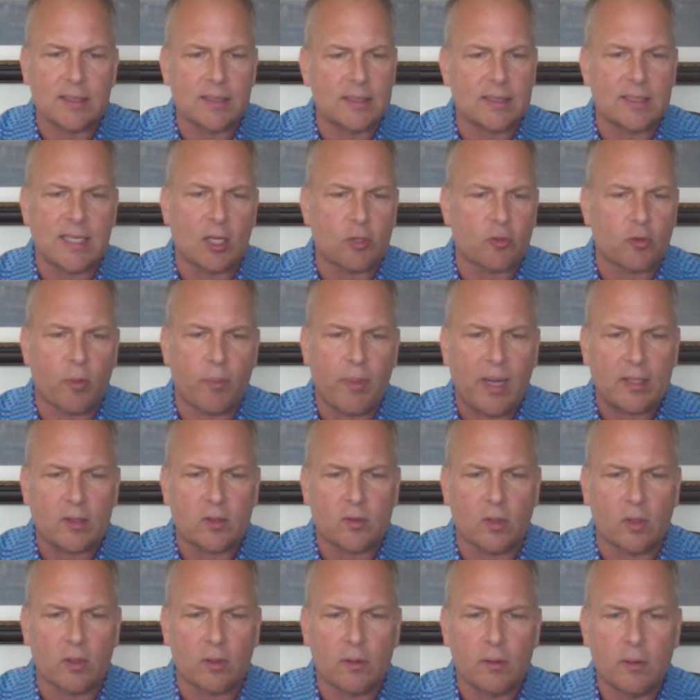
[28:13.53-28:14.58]

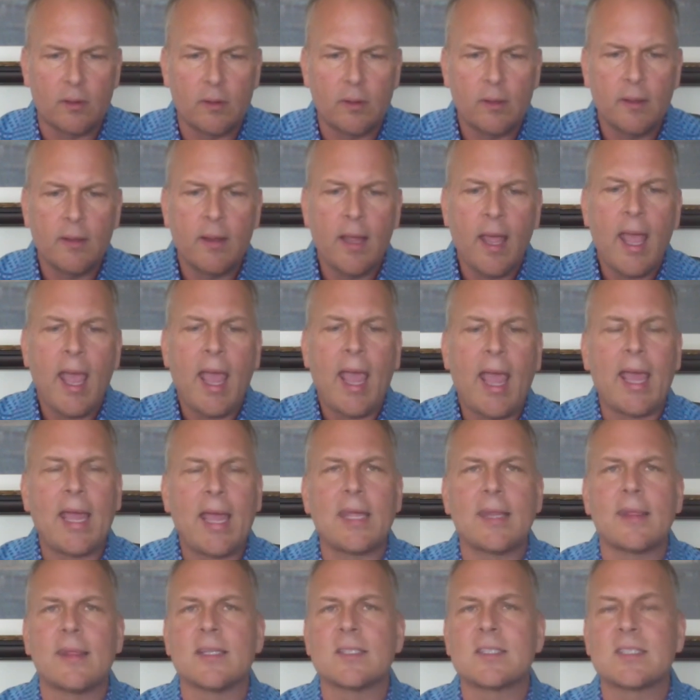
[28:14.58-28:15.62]
detrimental.
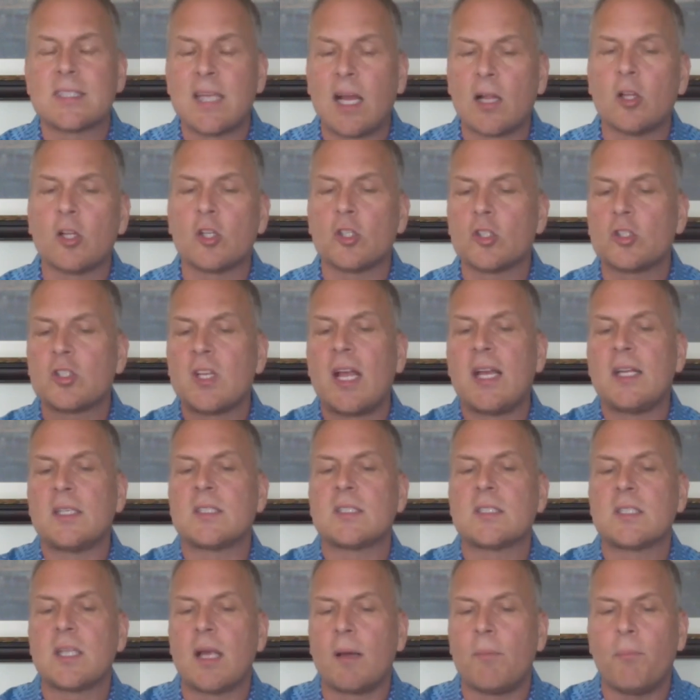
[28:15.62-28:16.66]
Hey, the seller's at
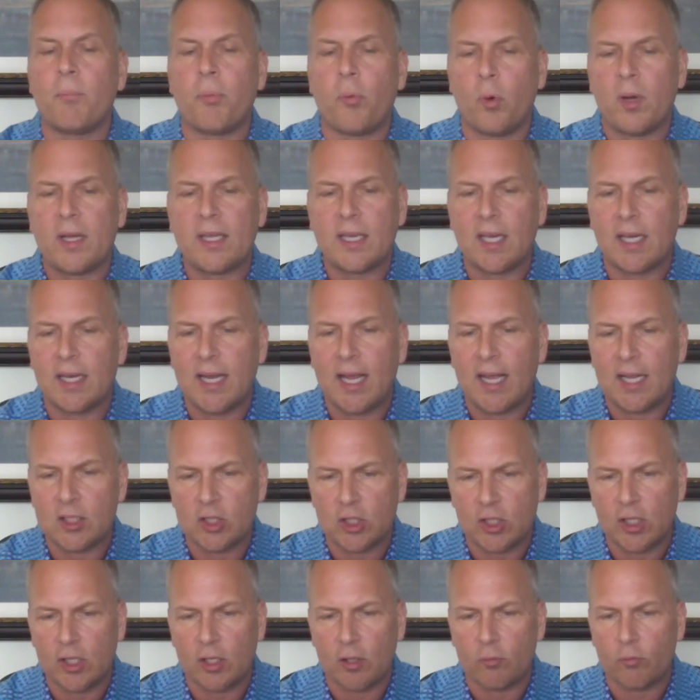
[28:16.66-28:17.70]
some point going to
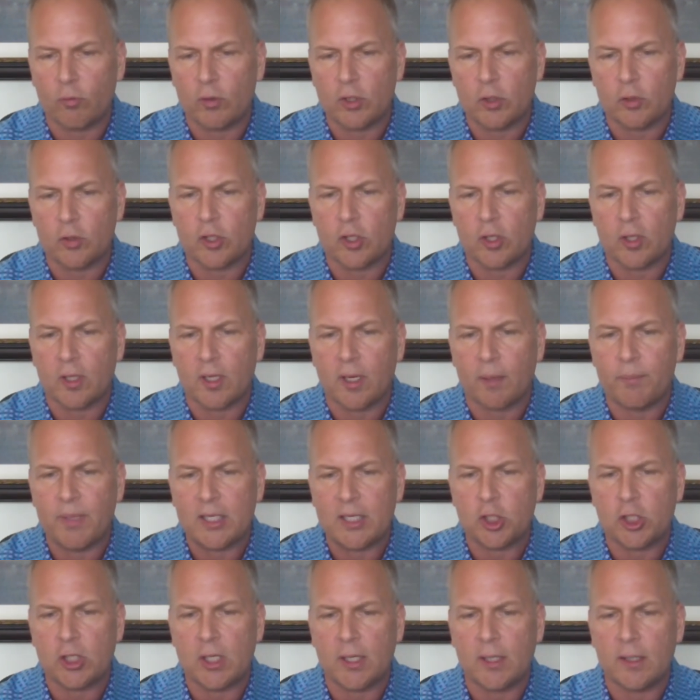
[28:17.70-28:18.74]
ask you to reduce your
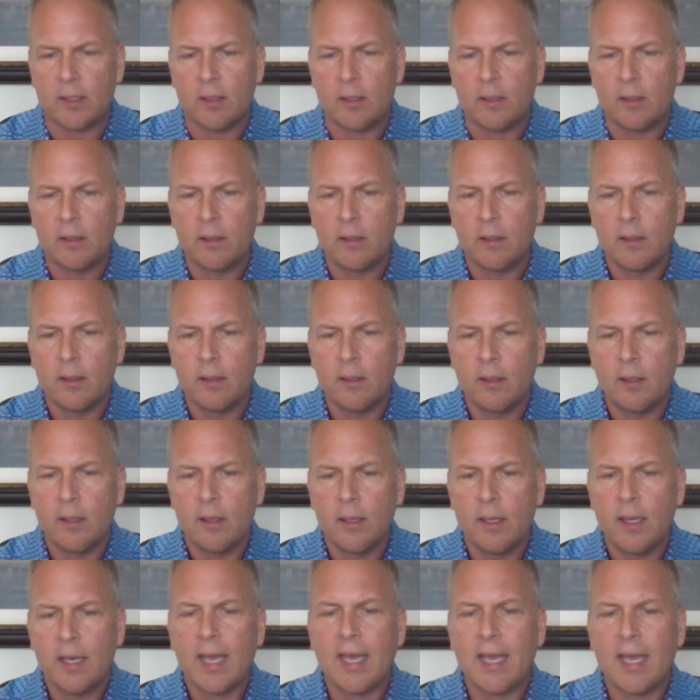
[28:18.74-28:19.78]
commission.
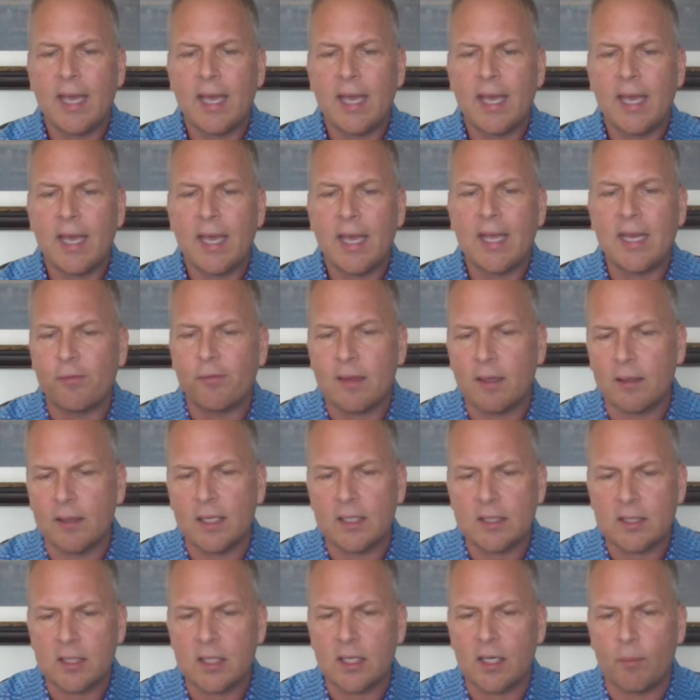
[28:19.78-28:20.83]
And and if
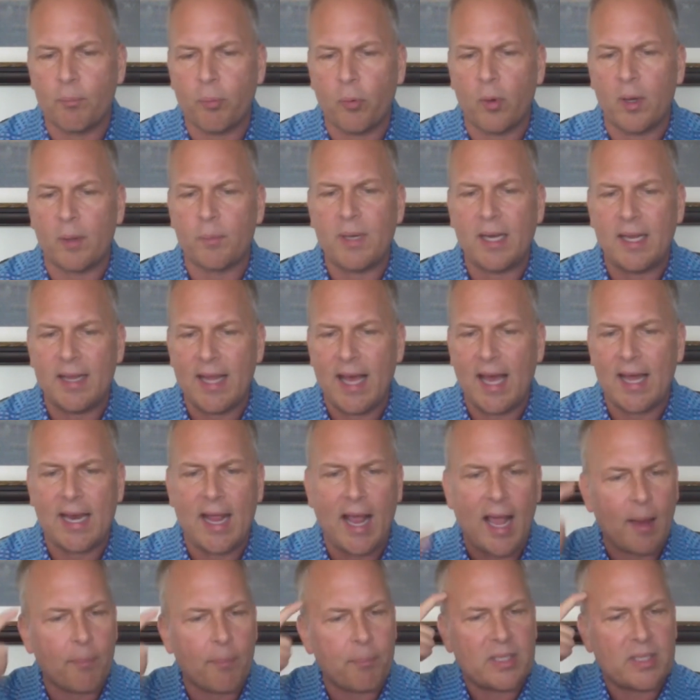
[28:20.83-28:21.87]
you're at the listing appointment and
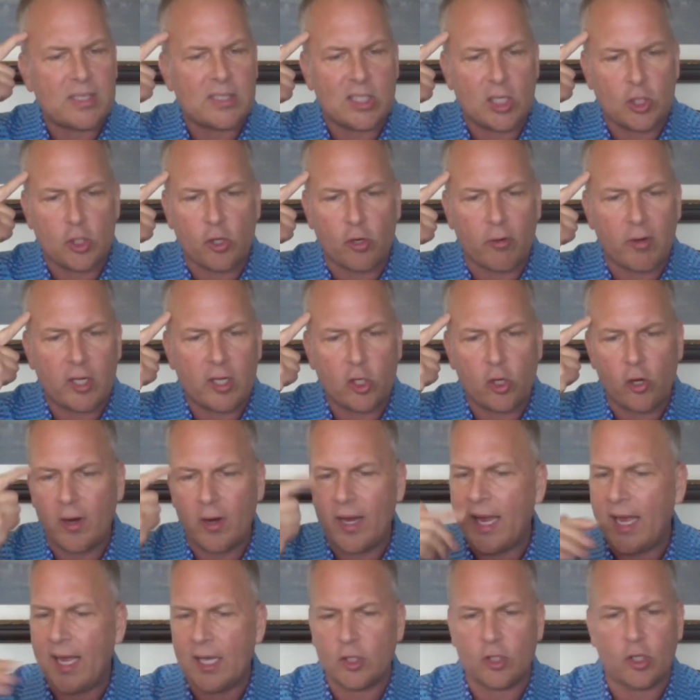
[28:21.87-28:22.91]
that happens and you're in
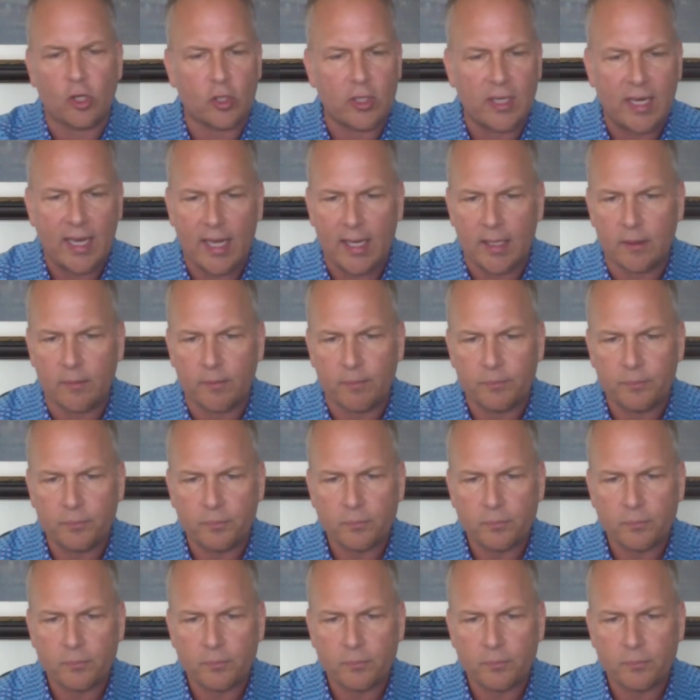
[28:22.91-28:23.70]
your head, you're dead.